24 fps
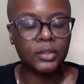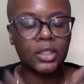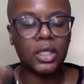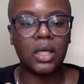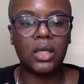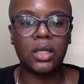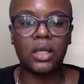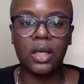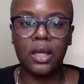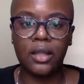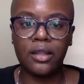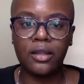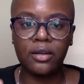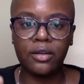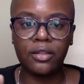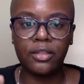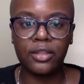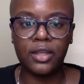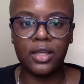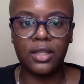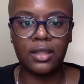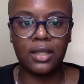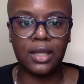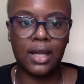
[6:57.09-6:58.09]
Another
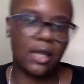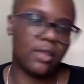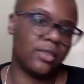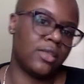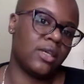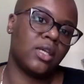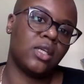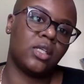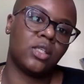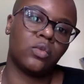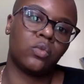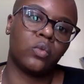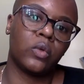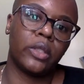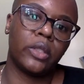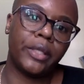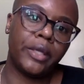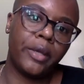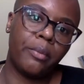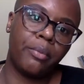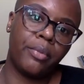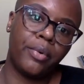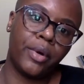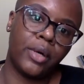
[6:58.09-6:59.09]
thing that I think is really
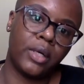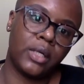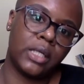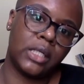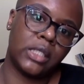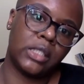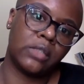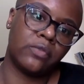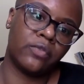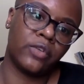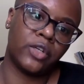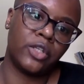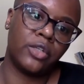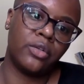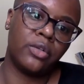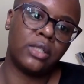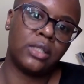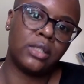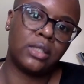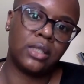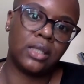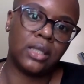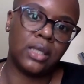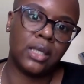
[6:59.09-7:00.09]
important is for you to
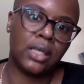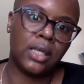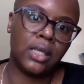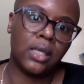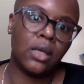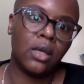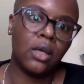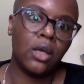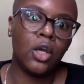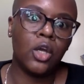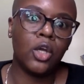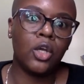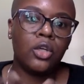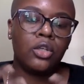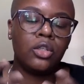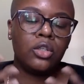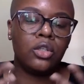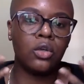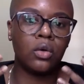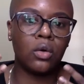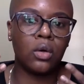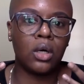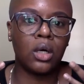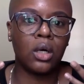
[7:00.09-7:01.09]
see
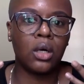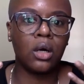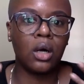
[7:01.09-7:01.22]
your